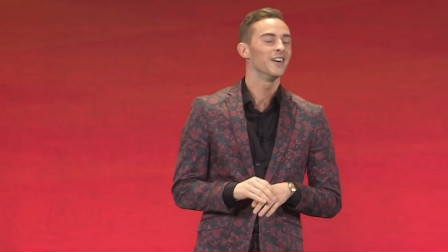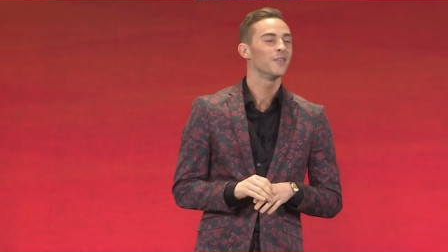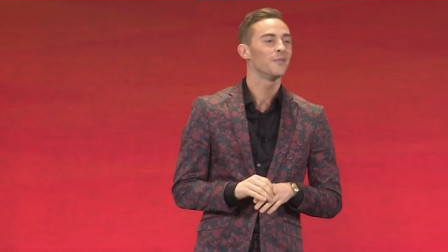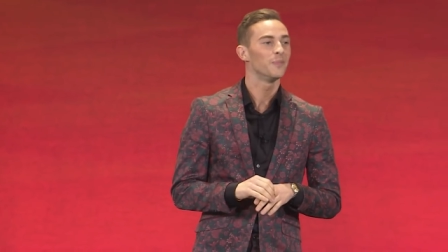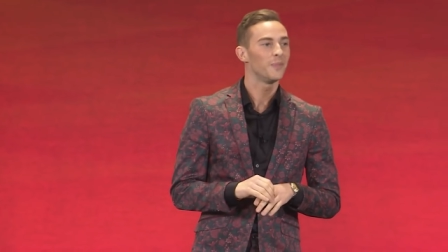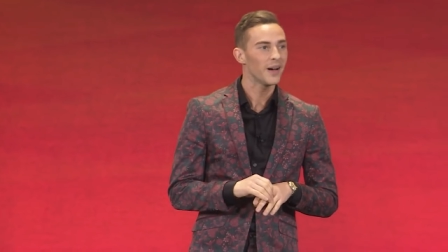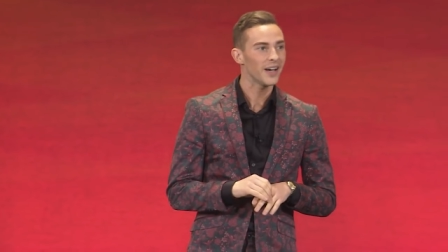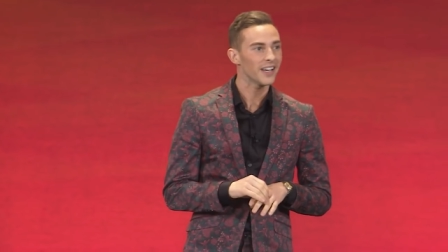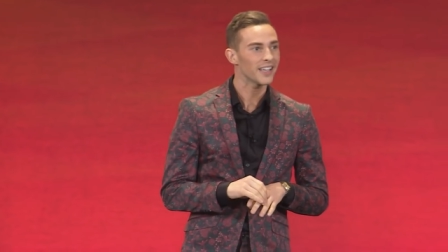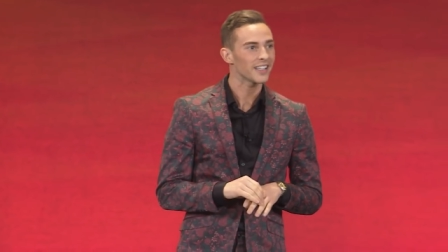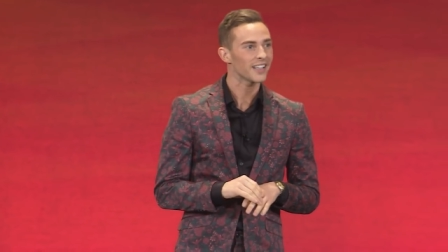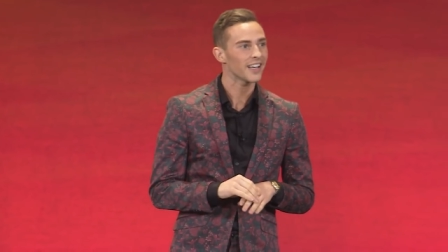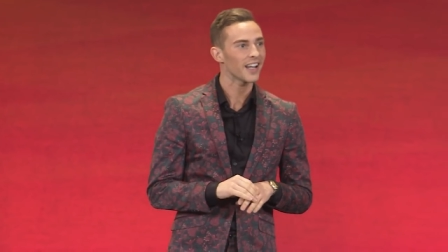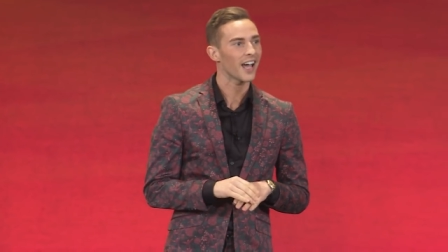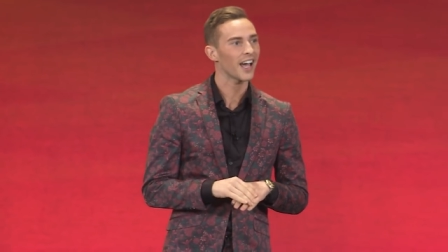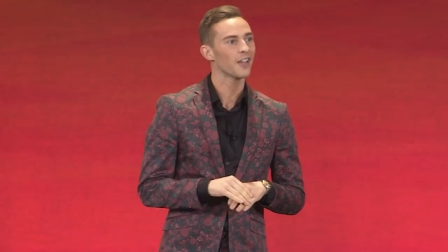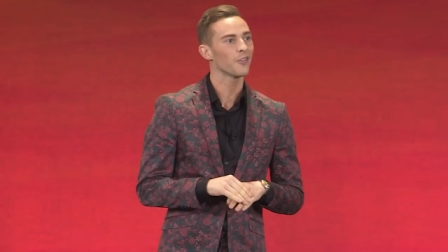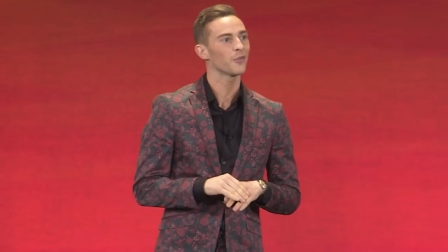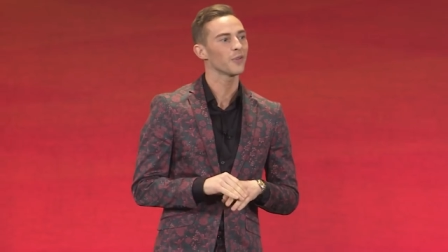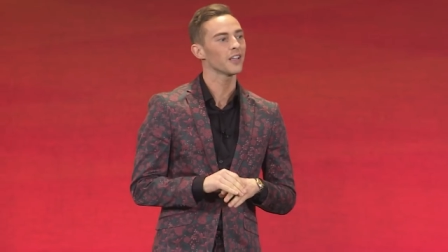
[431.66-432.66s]
but
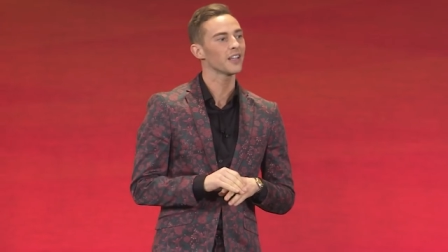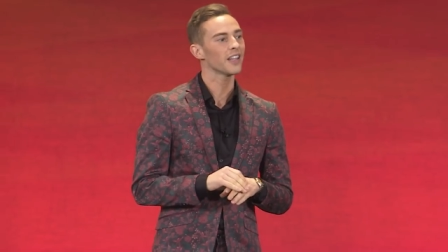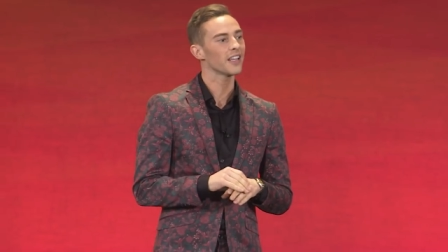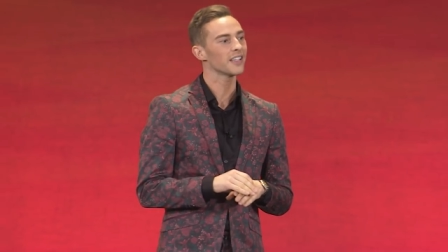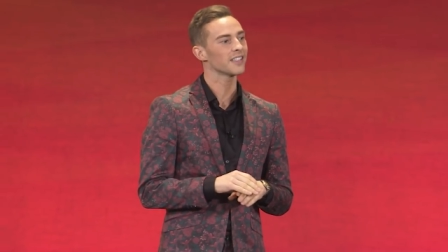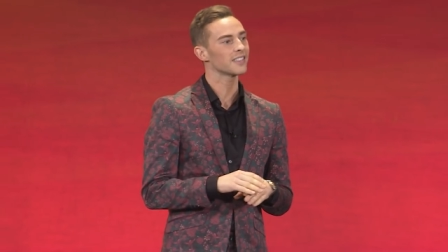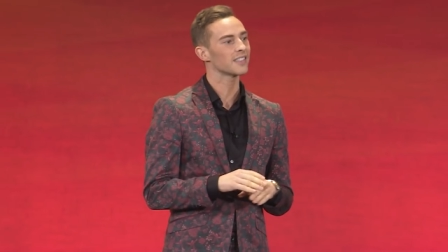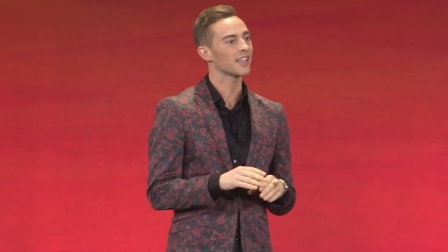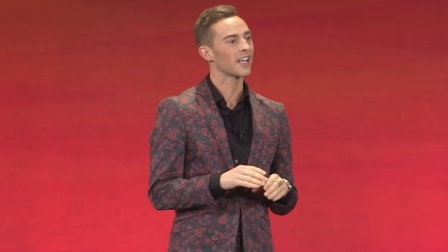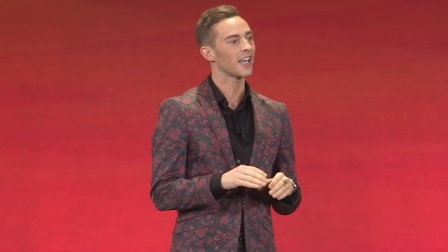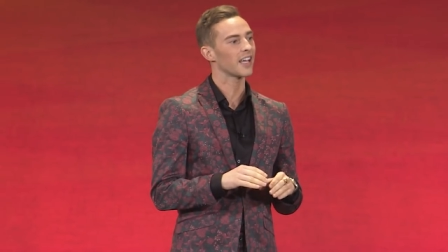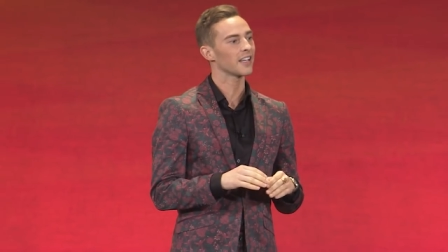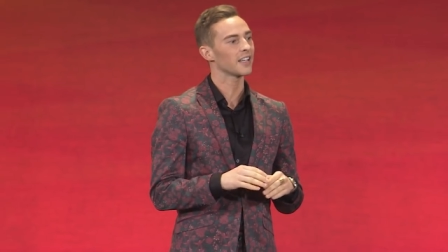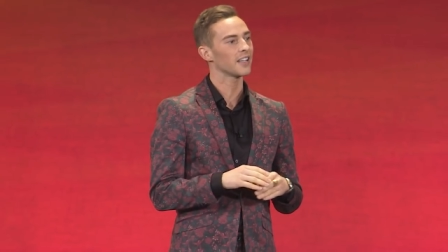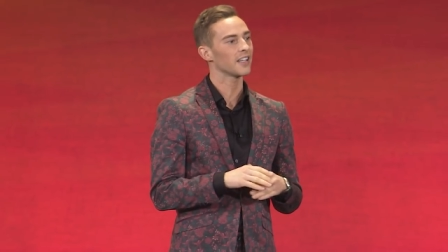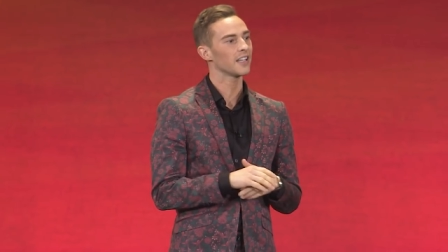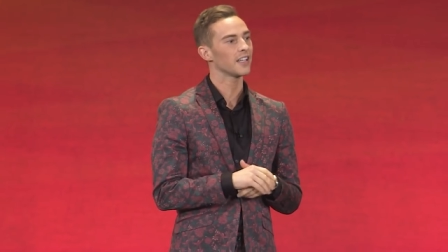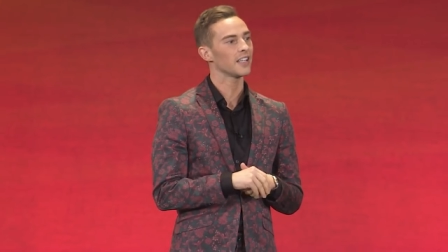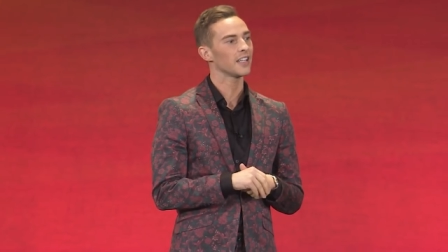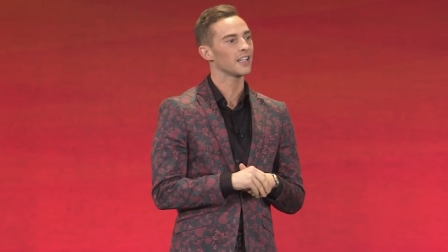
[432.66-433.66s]
I realized
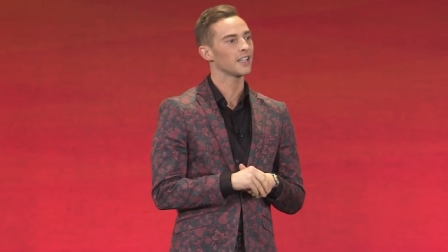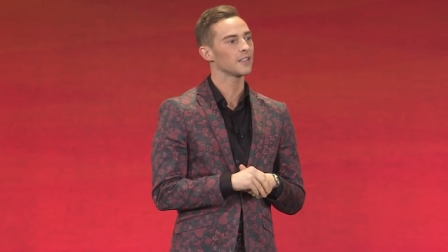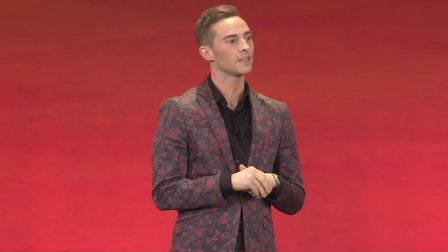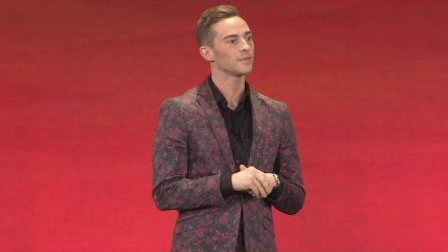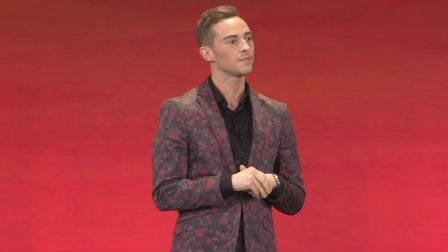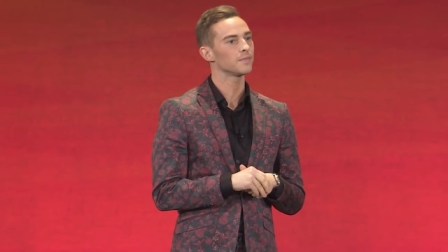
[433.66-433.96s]
that